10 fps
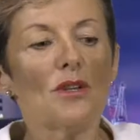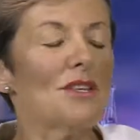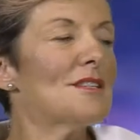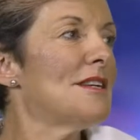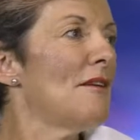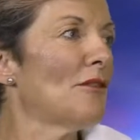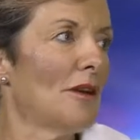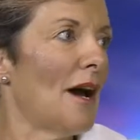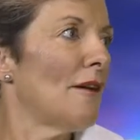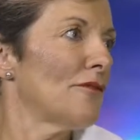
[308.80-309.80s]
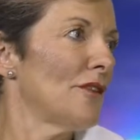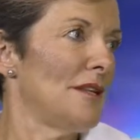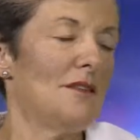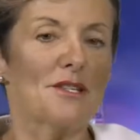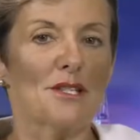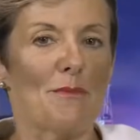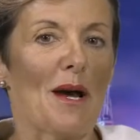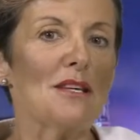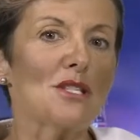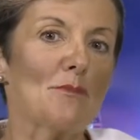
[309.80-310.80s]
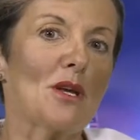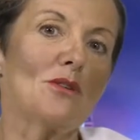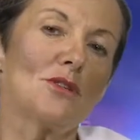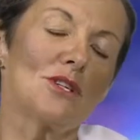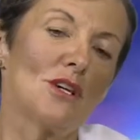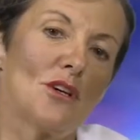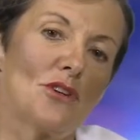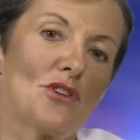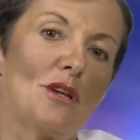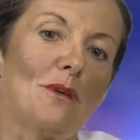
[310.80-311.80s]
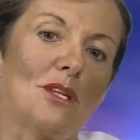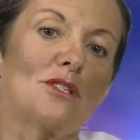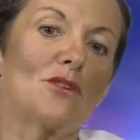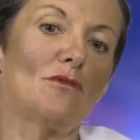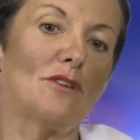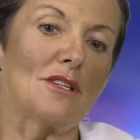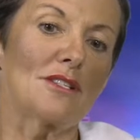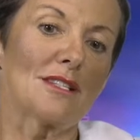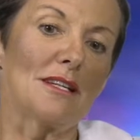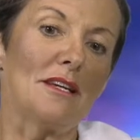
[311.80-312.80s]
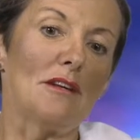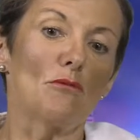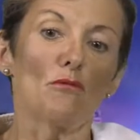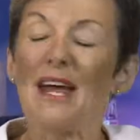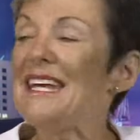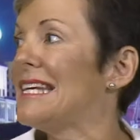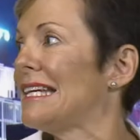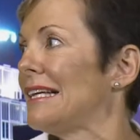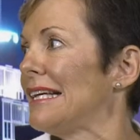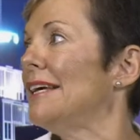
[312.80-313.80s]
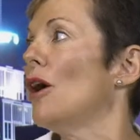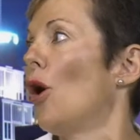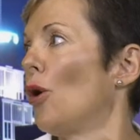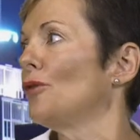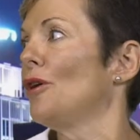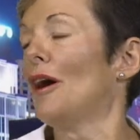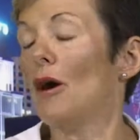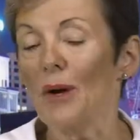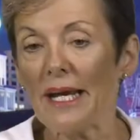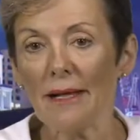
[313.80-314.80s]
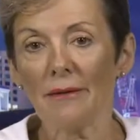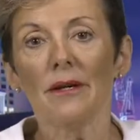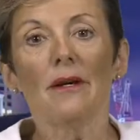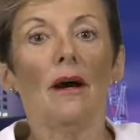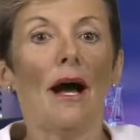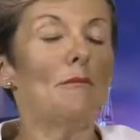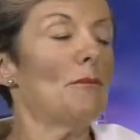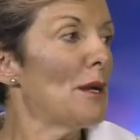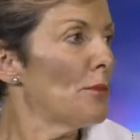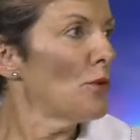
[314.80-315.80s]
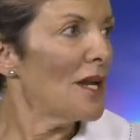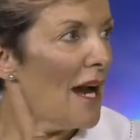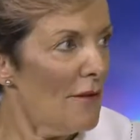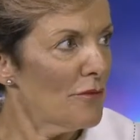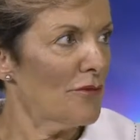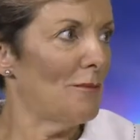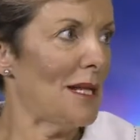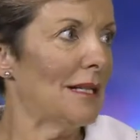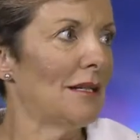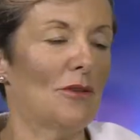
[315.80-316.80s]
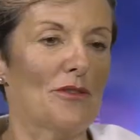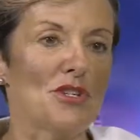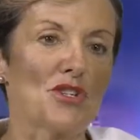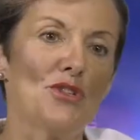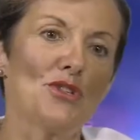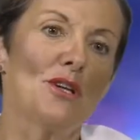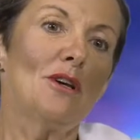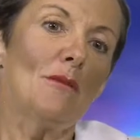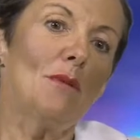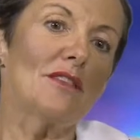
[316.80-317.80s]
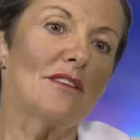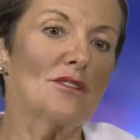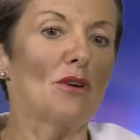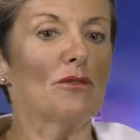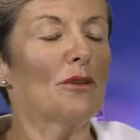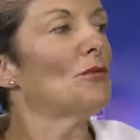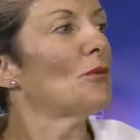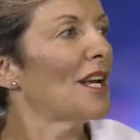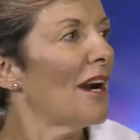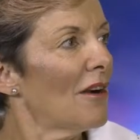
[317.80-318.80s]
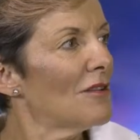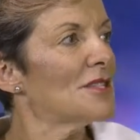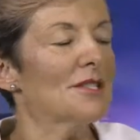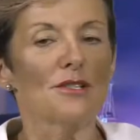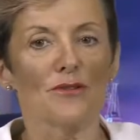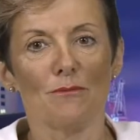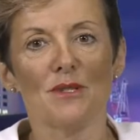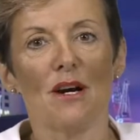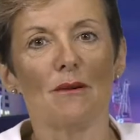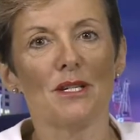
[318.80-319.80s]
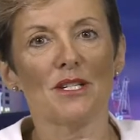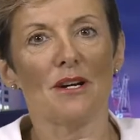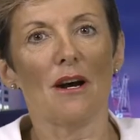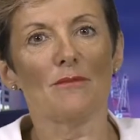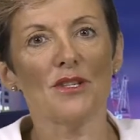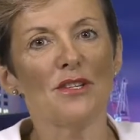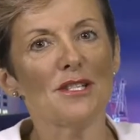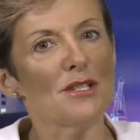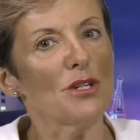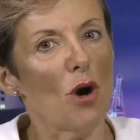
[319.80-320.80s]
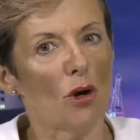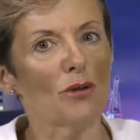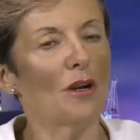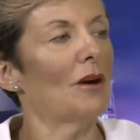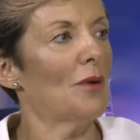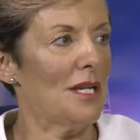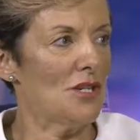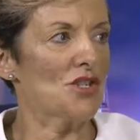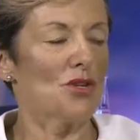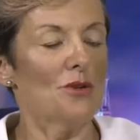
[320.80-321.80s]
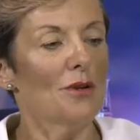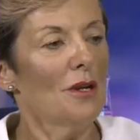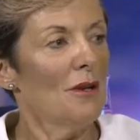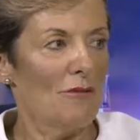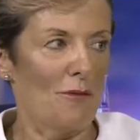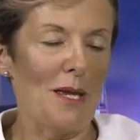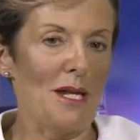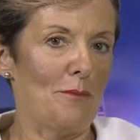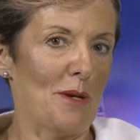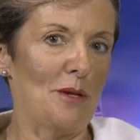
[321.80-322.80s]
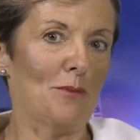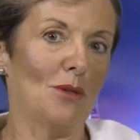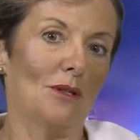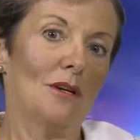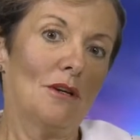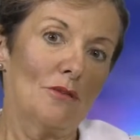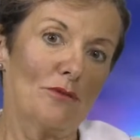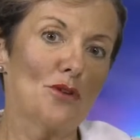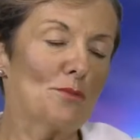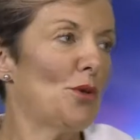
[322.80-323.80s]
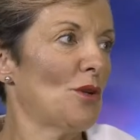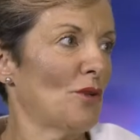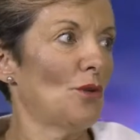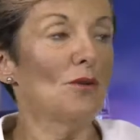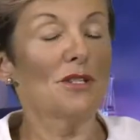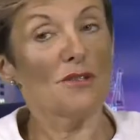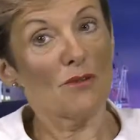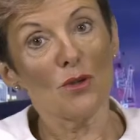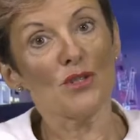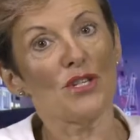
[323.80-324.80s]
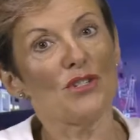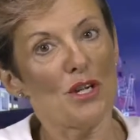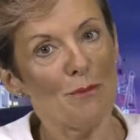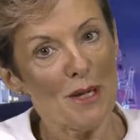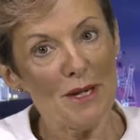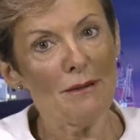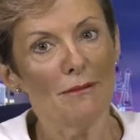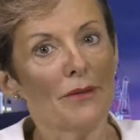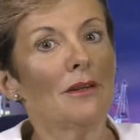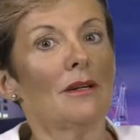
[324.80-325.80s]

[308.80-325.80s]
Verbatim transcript: Look, there's never enough in this space because treatment is obviously regularly mm. ongoing. Um, people recover from mental health issues, but there's often recurrences from time to time. So this is an ongoing issue for many people. The first port of call is, of course, their G P.